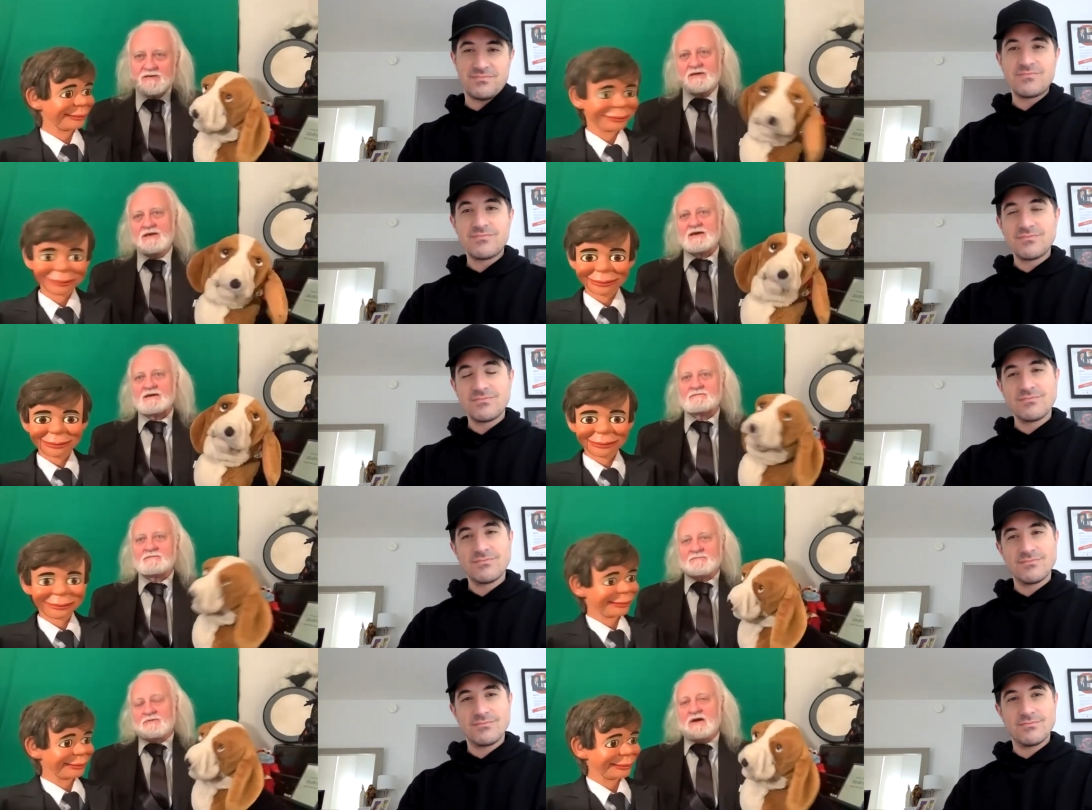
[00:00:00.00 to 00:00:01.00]
Speaker 1: And
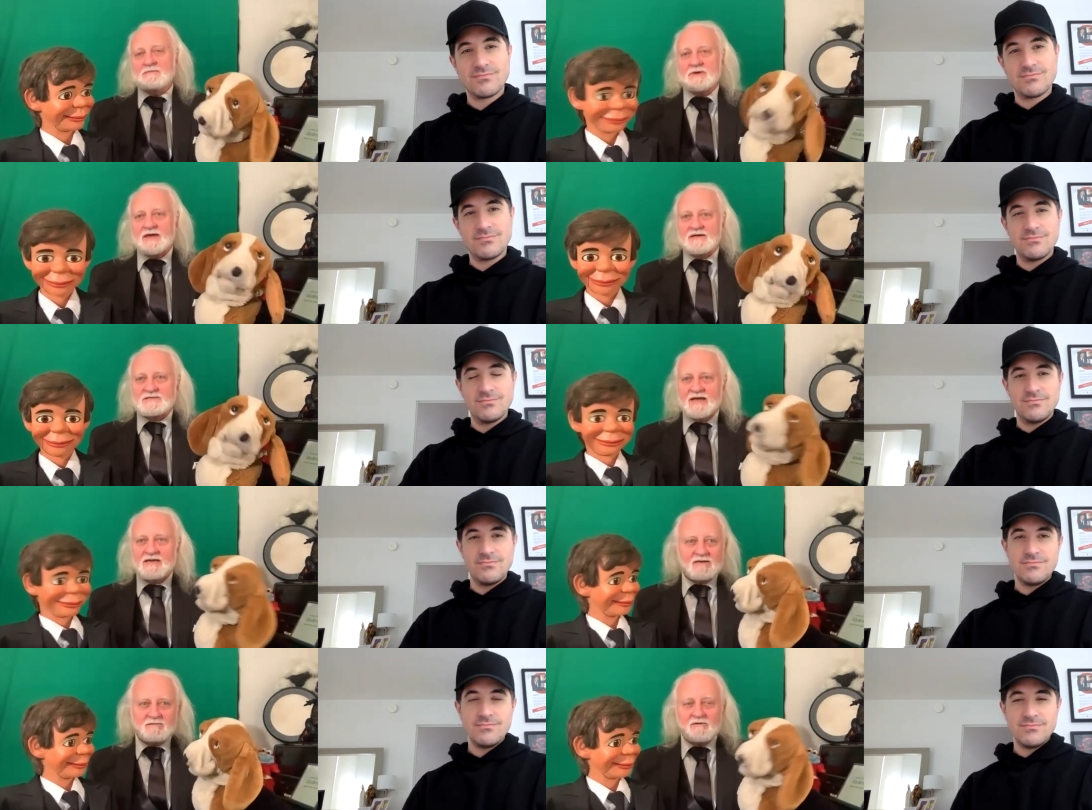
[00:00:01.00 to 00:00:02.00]
my bands, I had to
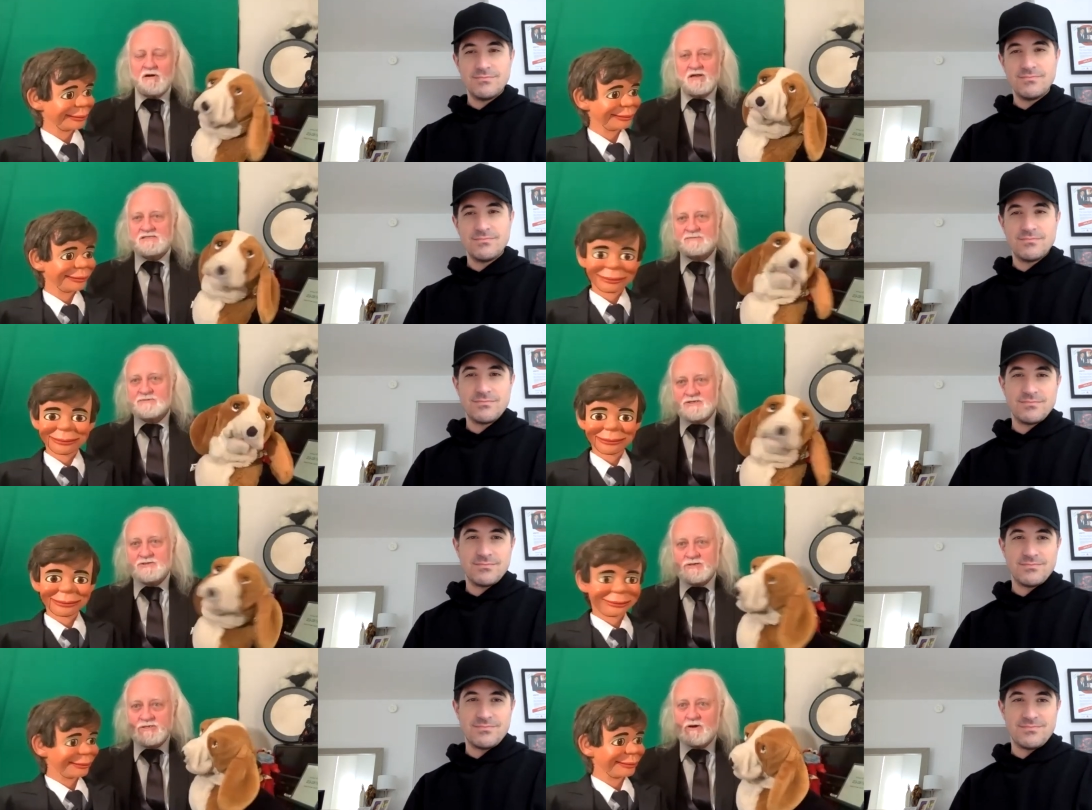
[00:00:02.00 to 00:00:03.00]
call it something, so I
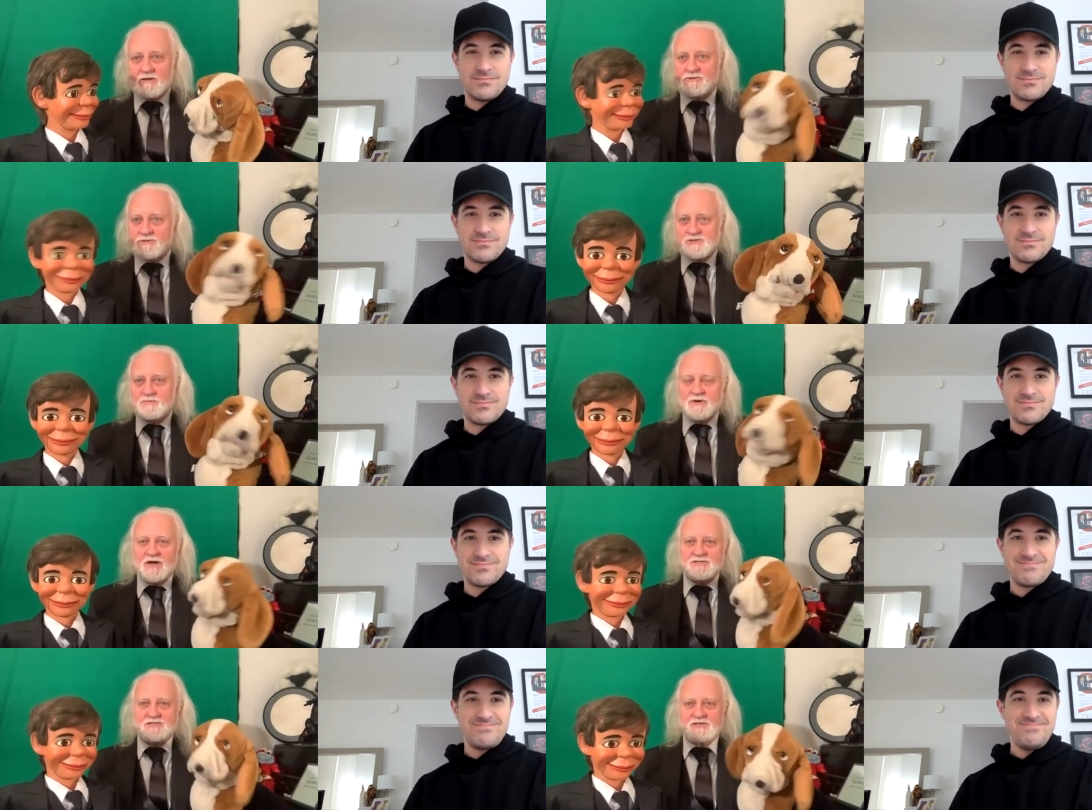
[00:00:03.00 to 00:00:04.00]
just called it Driscoll
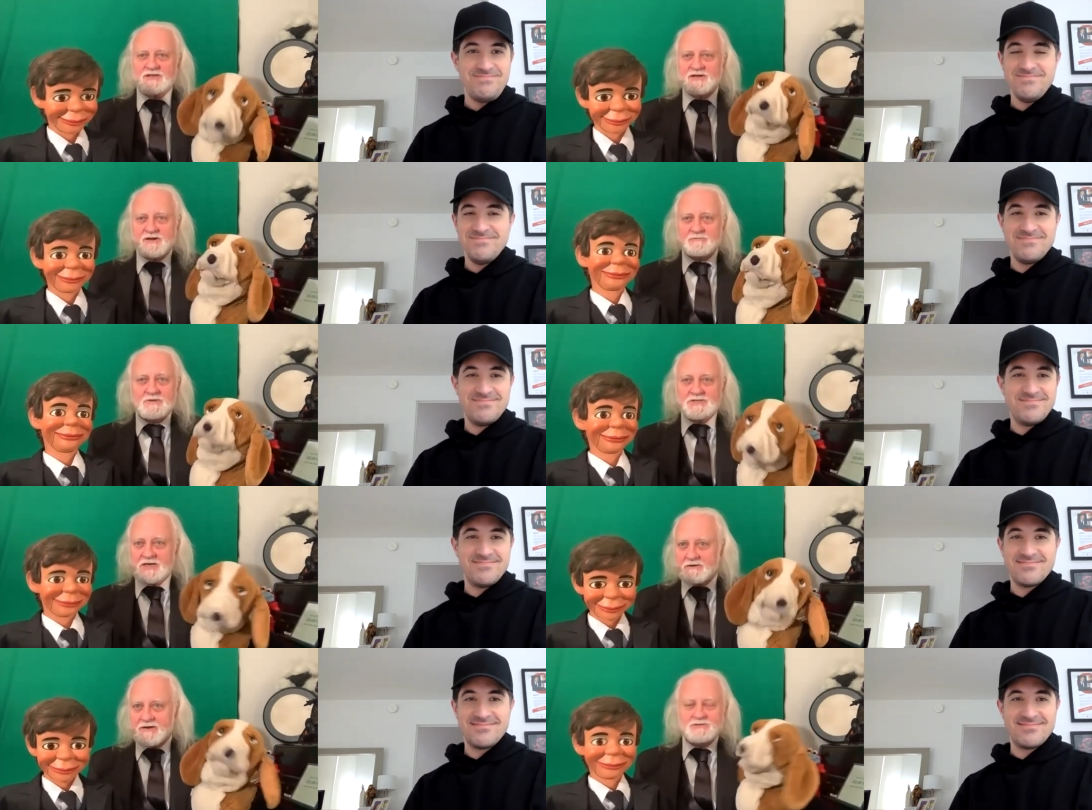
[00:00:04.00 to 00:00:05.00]
Productions. I think it could be
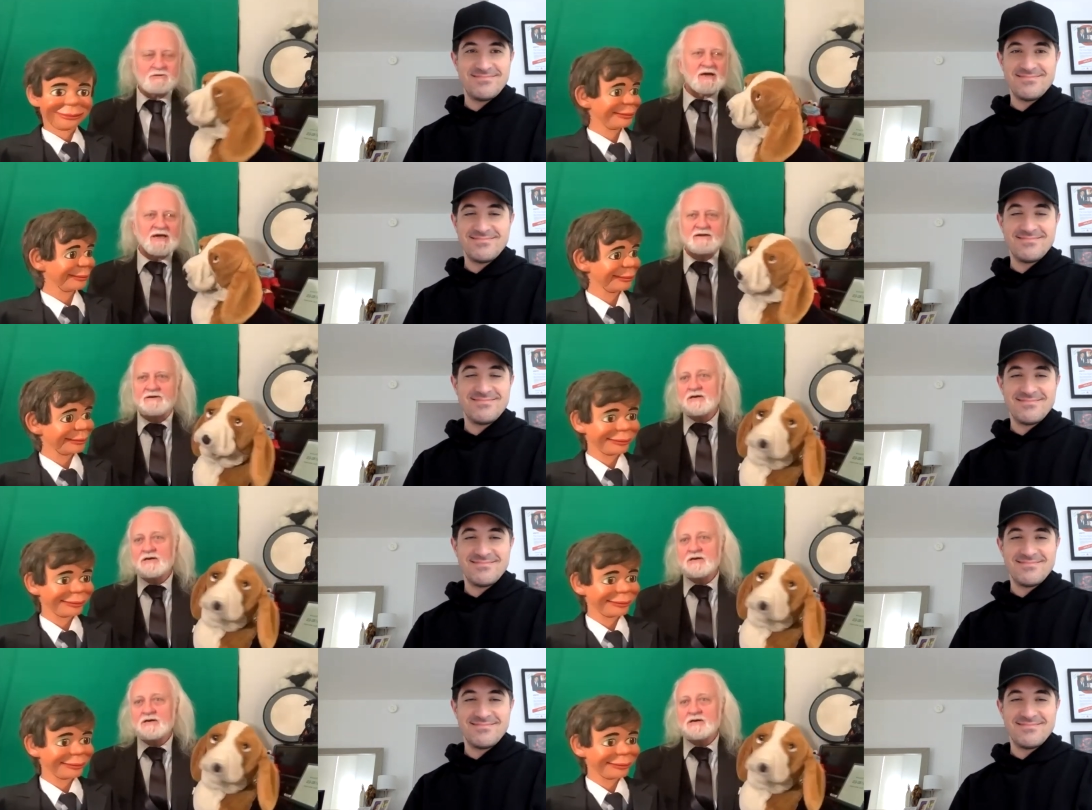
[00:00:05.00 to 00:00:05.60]
generic. So I had a,